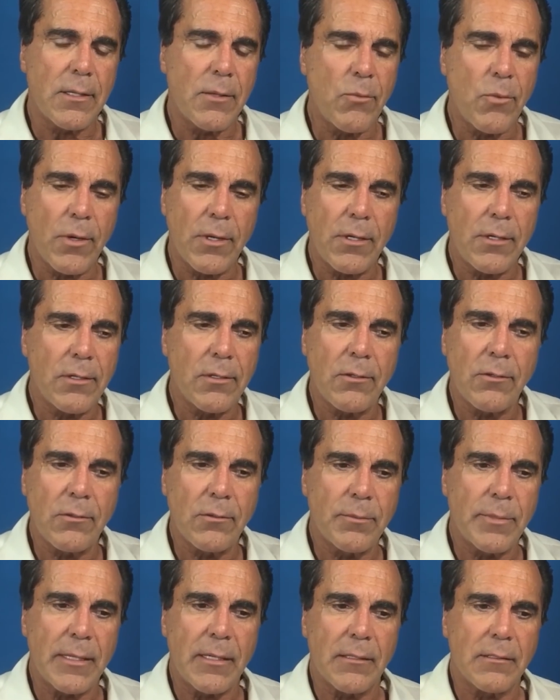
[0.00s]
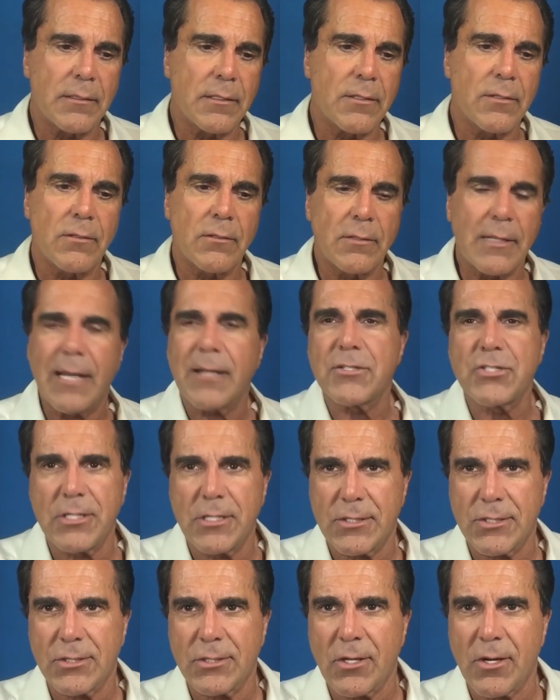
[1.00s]
want to know about, how'd you
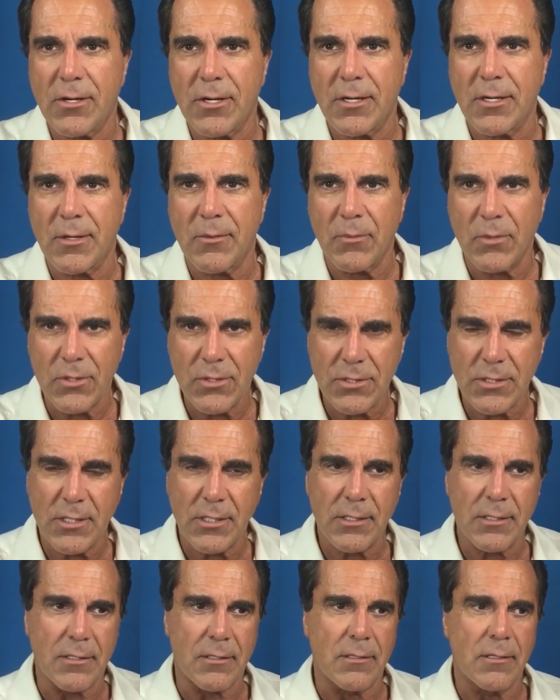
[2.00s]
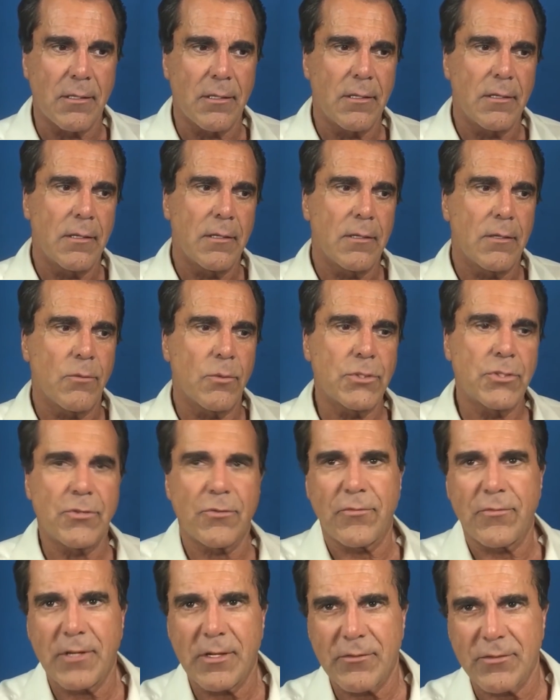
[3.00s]
get started in music and what's
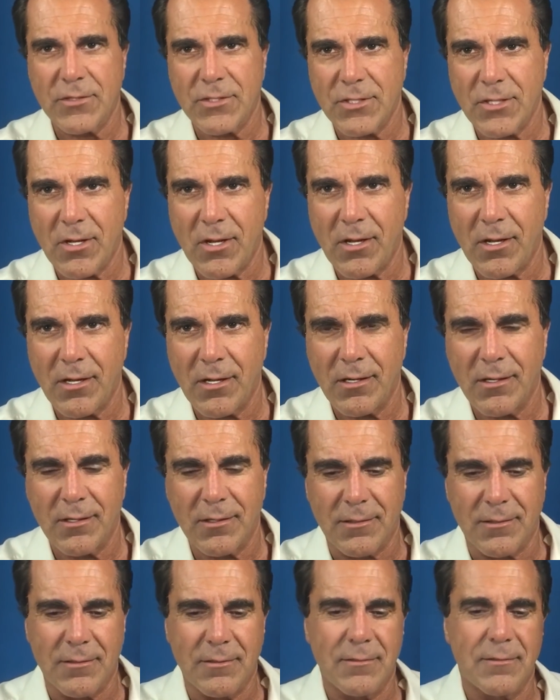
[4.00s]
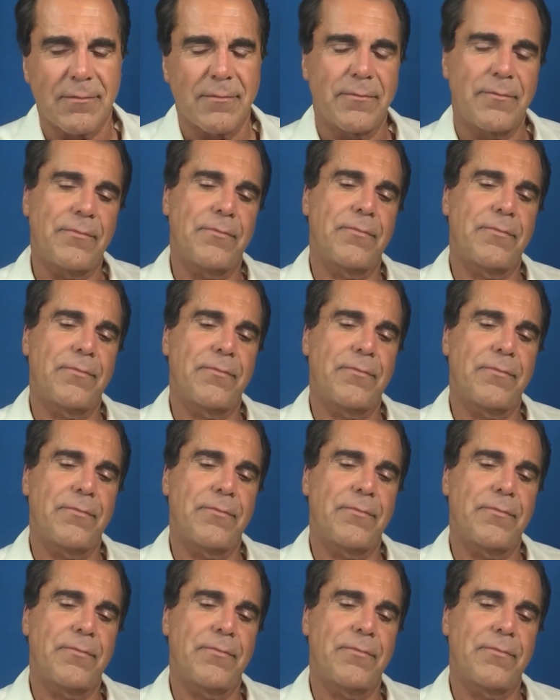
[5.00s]
your favorite song and